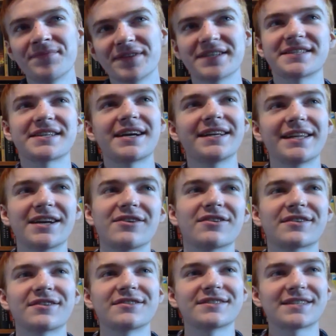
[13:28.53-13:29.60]
the side
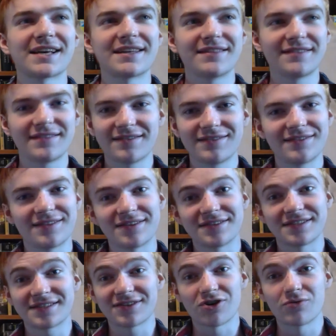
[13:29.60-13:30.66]
characters,
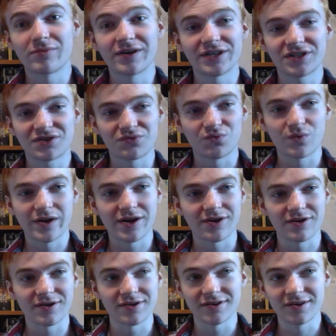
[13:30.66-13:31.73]
there's so much
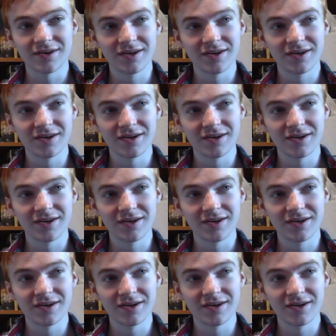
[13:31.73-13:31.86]
weird